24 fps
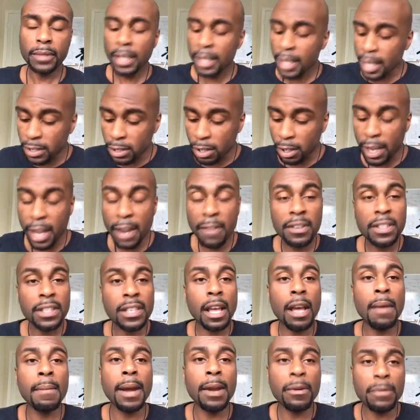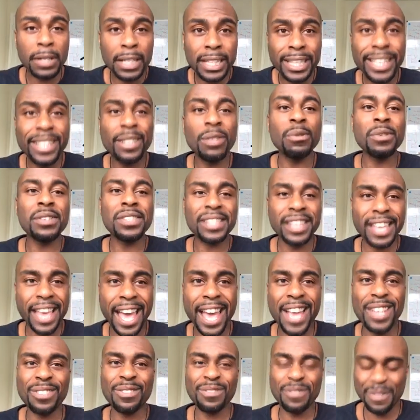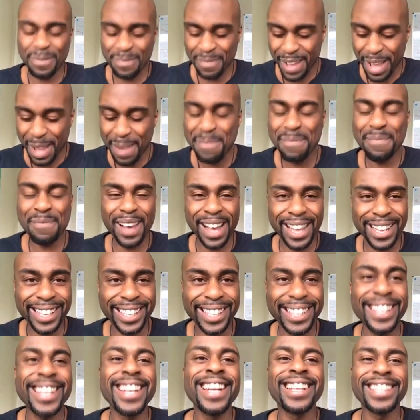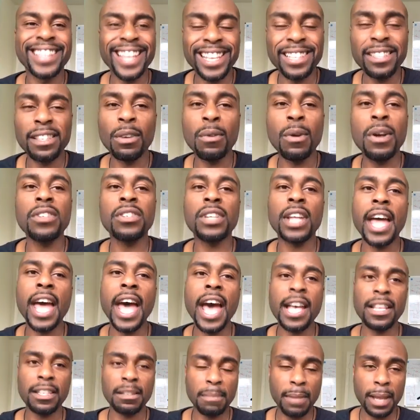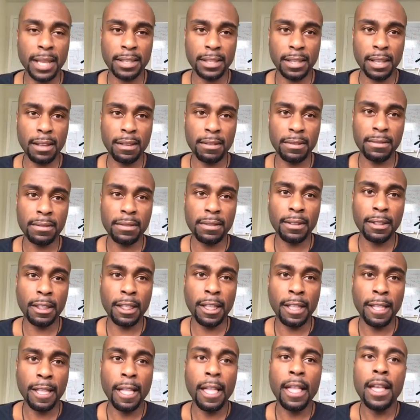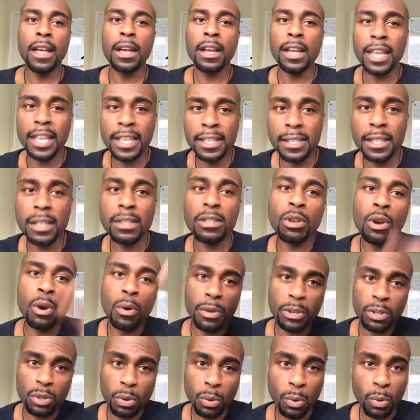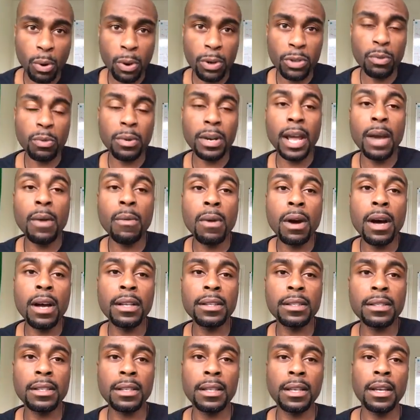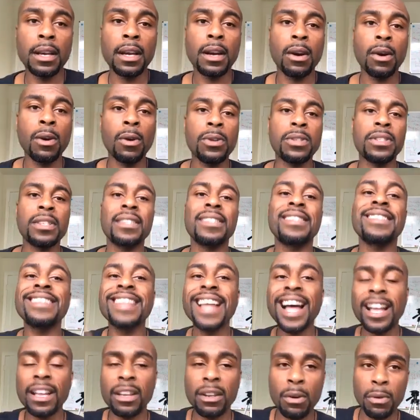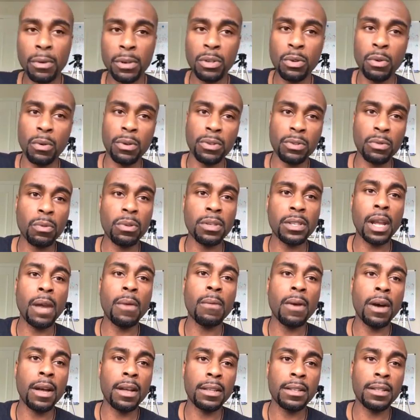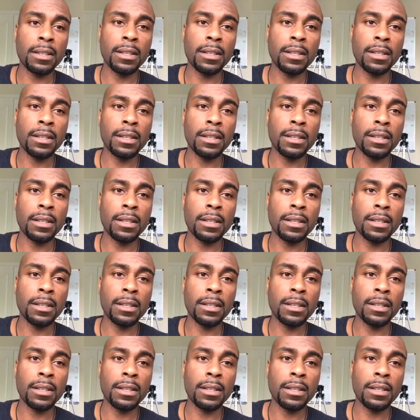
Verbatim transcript: I so every time I relinquish cash from my pocket, that's the question I ask myself. Is this going towards what I want, or is this not going towards what I want?